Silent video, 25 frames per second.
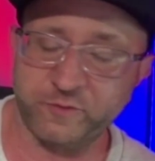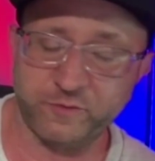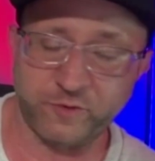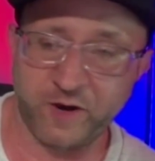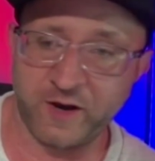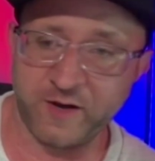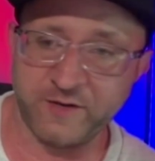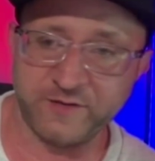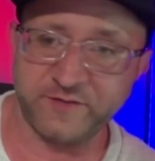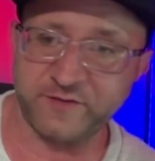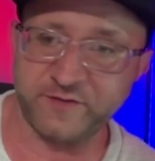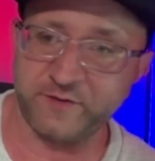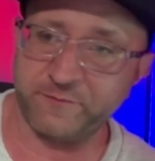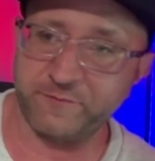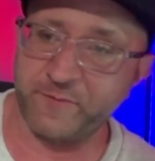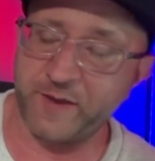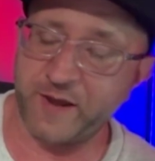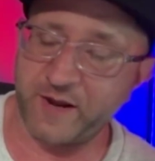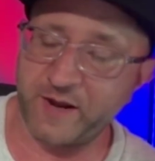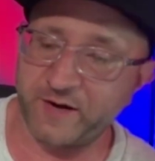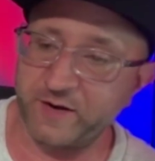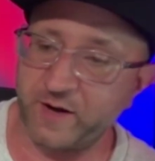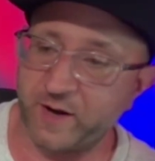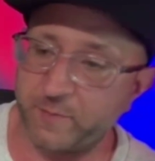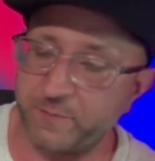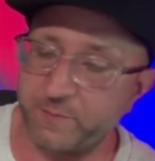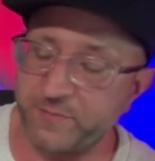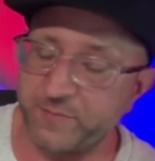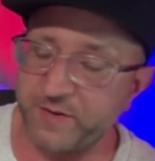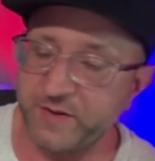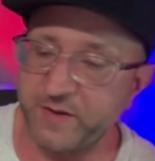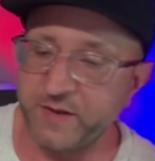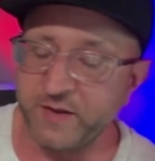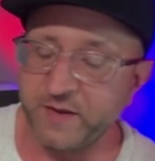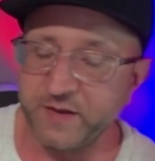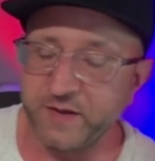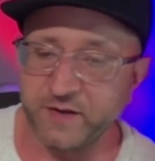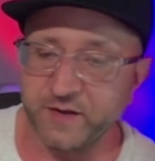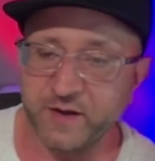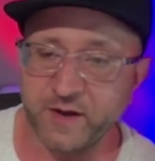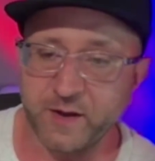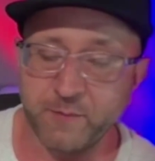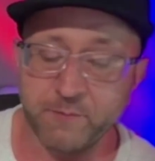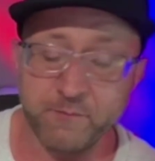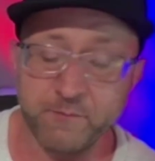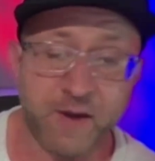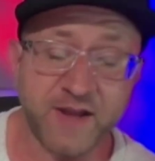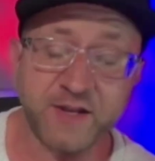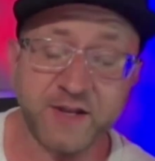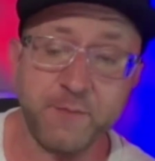grind stuff back up,
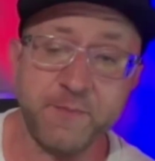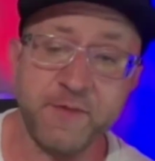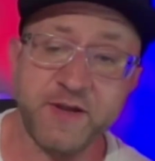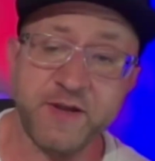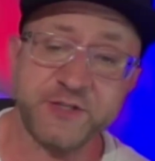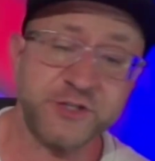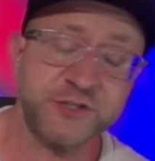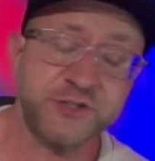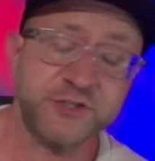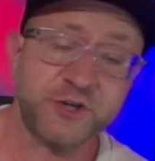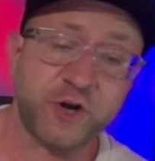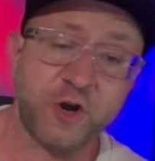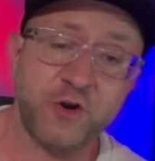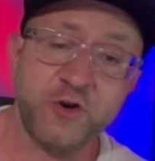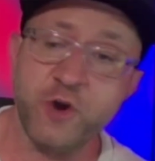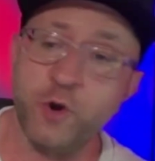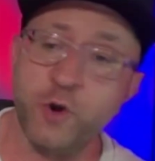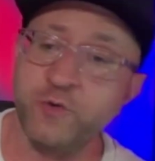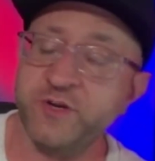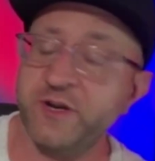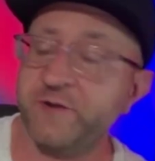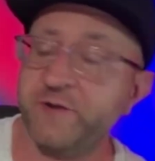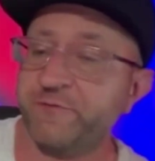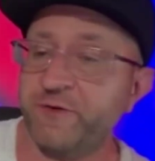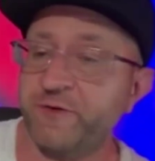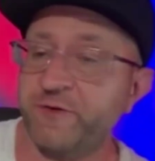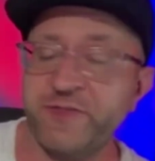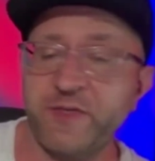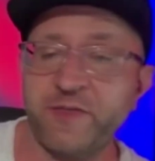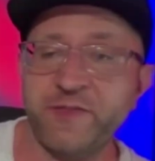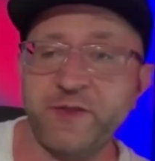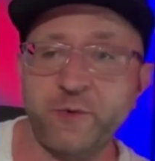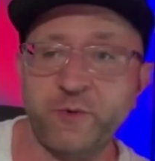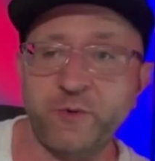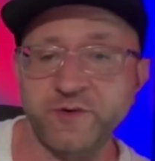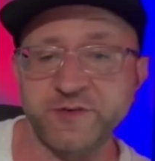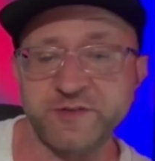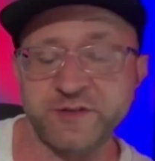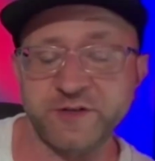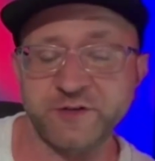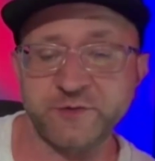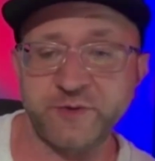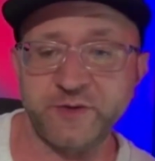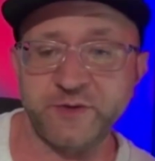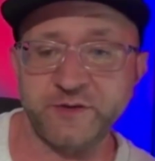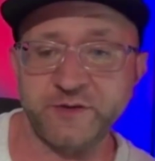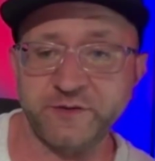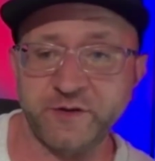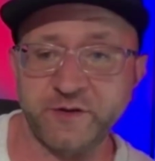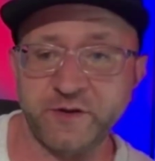my commissions are no different than they were
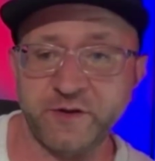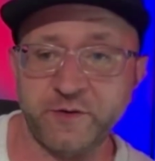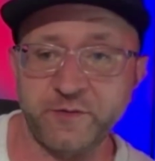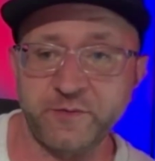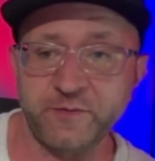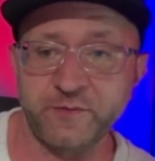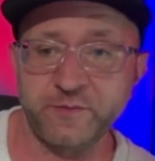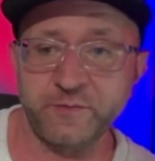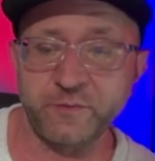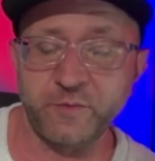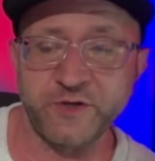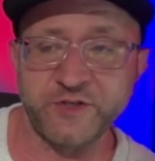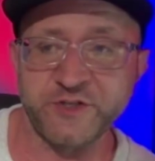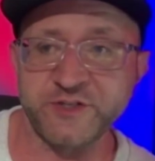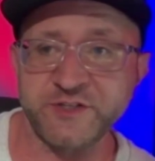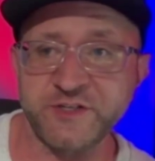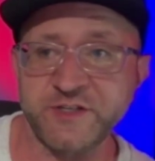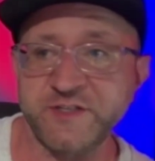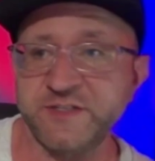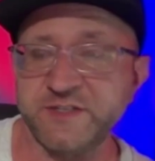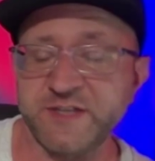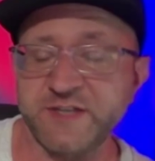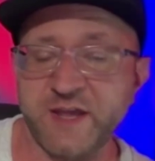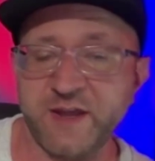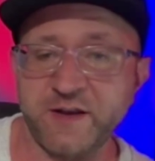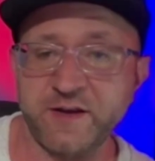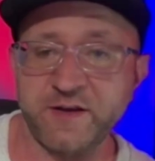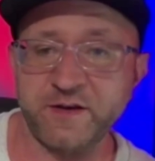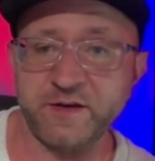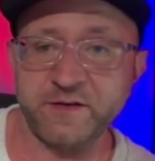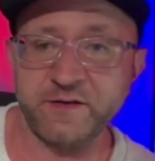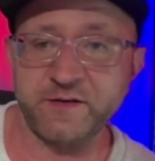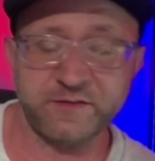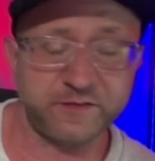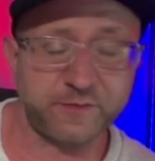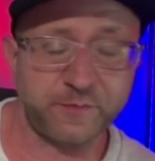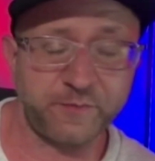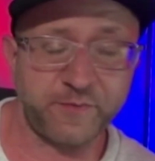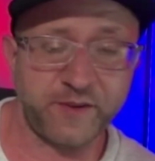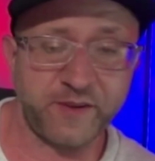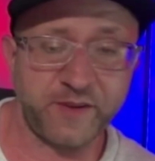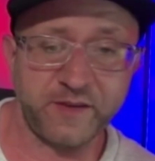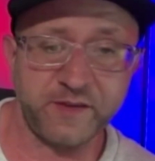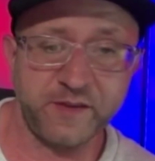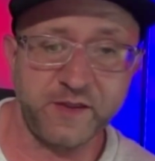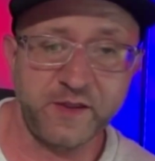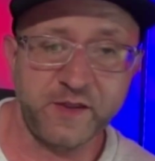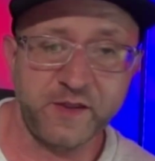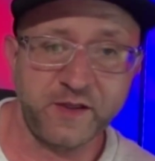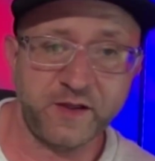6 weeks ago, which is insane to
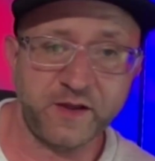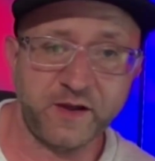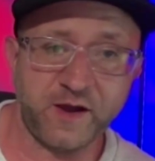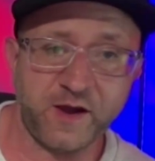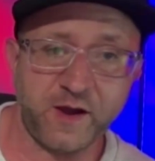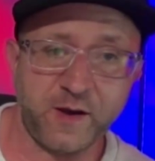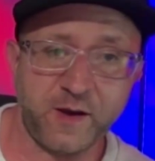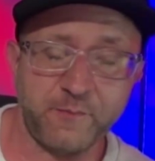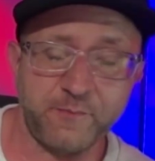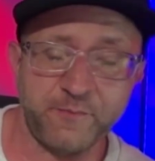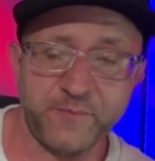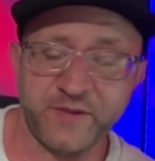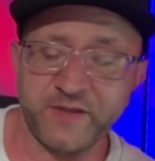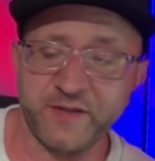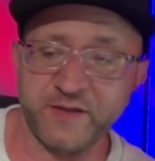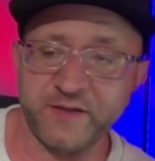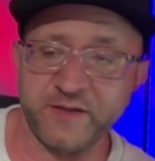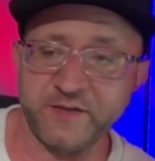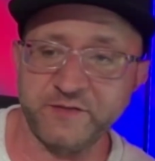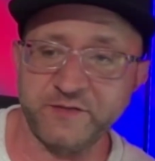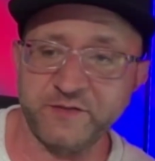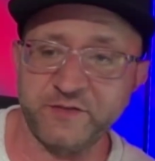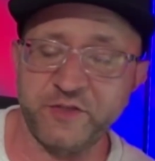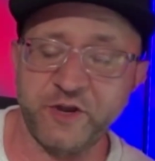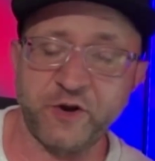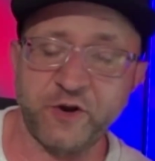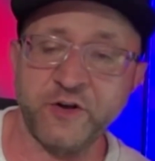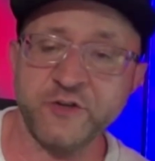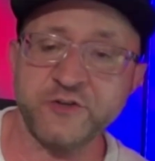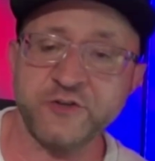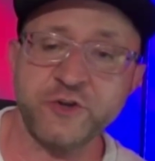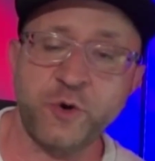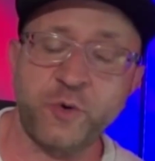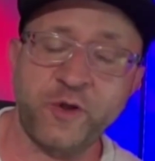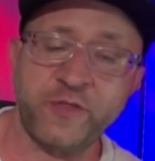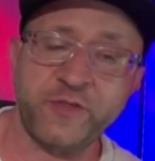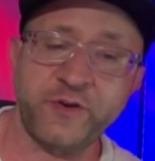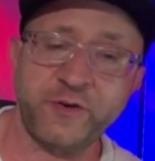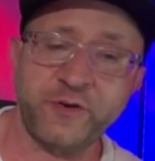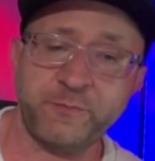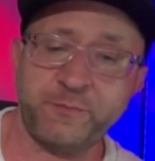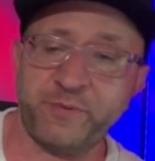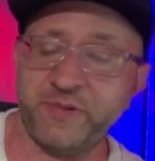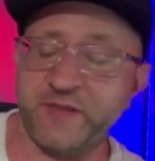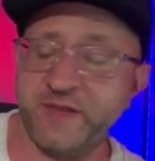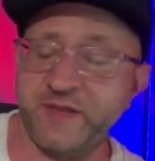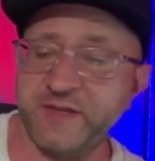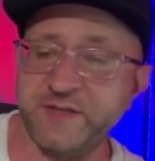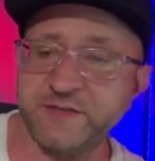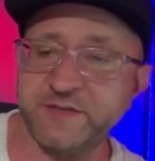me. Because there is no other
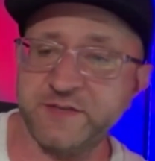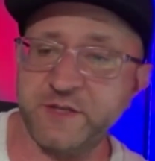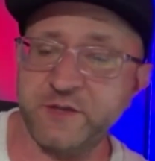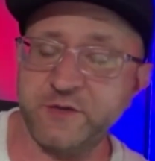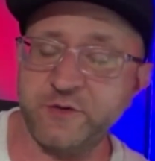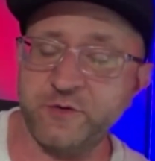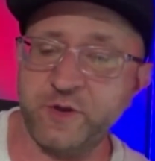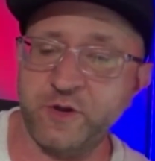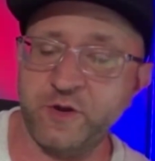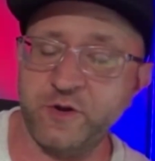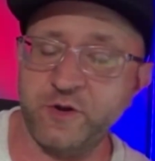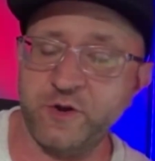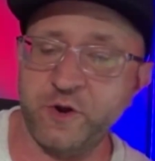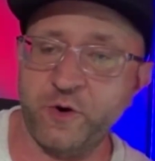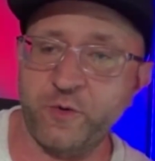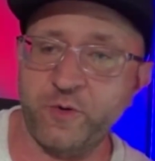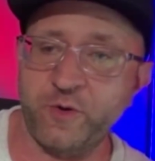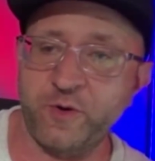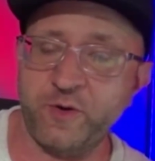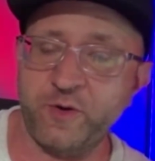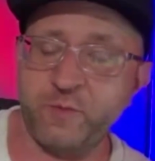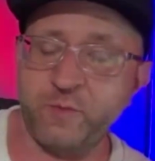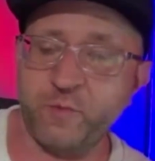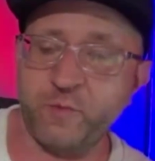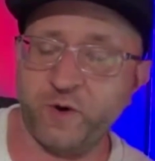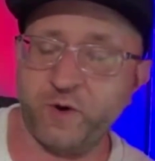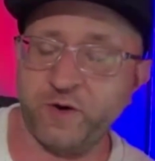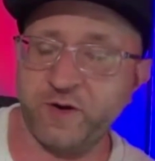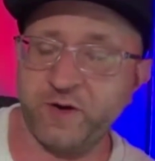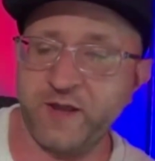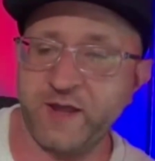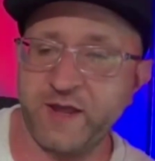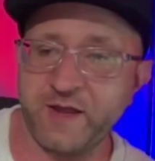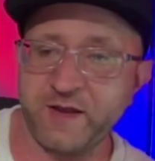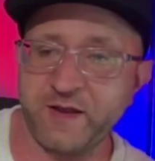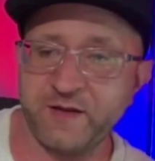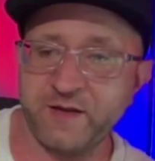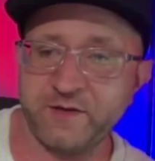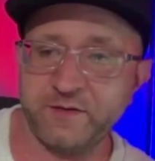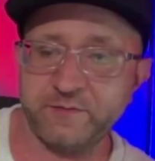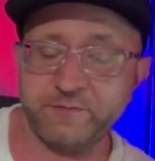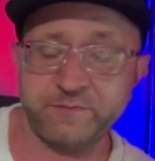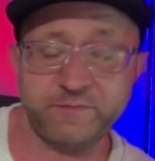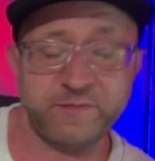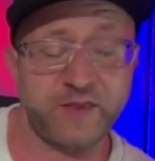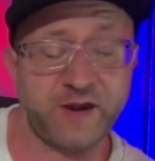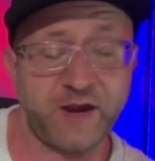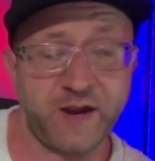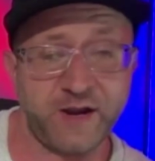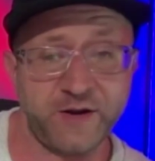place that you can go and work at
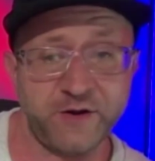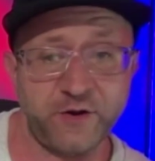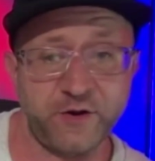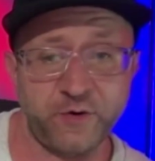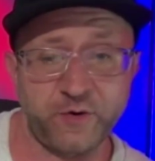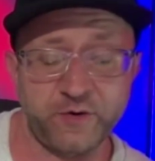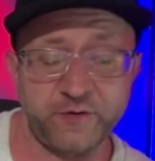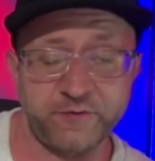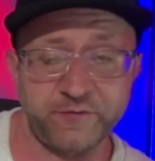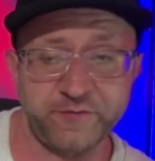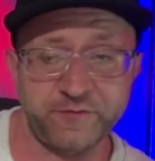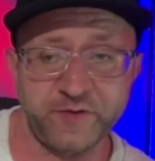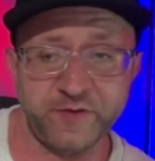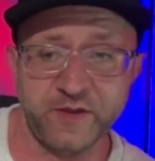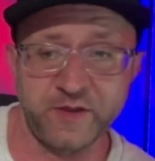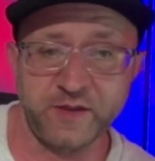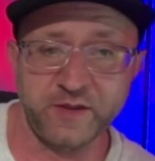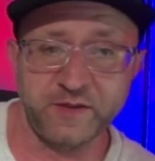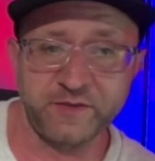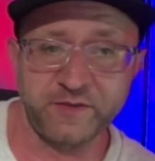that I know of